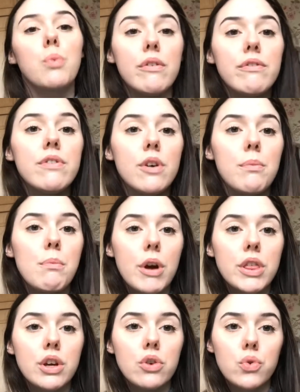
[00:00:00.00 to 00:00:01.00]
one for
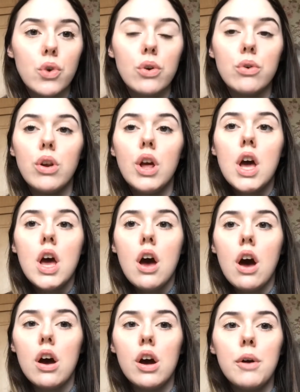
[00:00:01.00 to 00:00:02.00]
breath control,
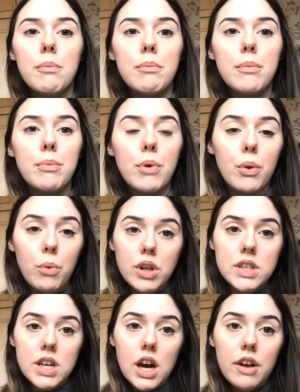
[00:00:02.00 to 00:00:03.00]
but the
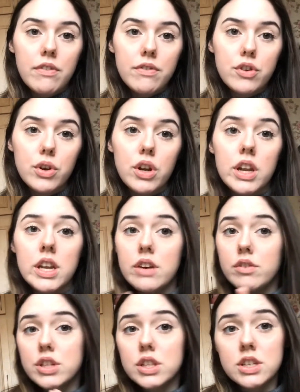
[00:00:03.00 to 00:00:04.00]
ones that I've done
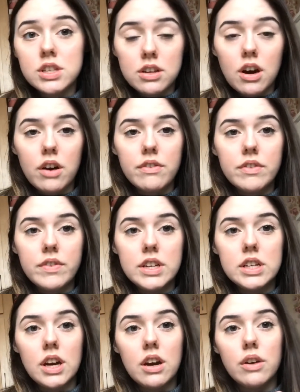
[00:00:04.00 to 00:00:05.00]
nearer to the start of the
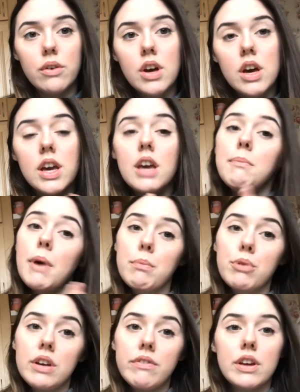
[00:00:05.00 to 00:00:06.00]
video in my
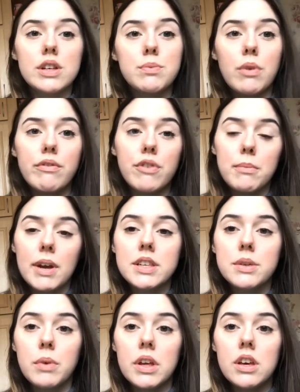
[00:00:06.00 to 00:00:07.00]
previous one from
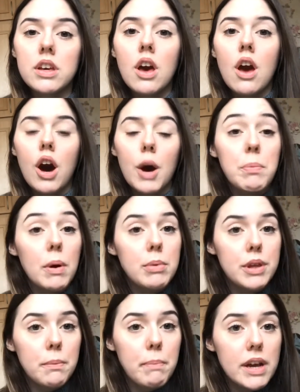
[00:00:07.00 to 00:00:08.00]
last week are probably
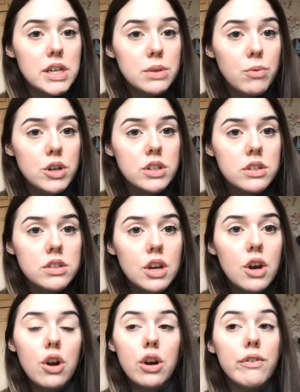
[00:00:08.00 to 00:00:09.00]
the best ones.
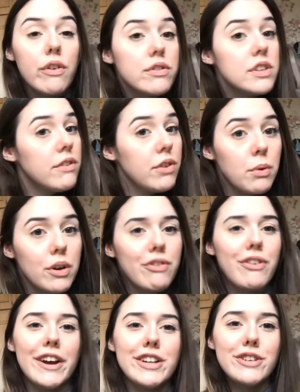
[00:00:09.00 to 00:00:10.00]
Obviously if you want to
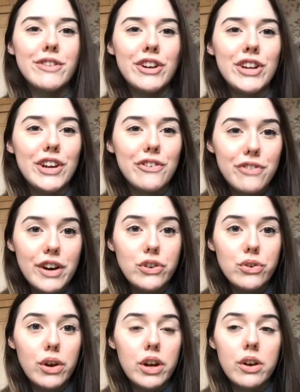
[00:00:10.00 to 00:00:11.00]
find your own, you can find
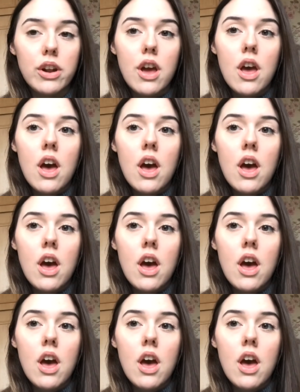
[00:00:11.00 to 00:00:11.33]
your own.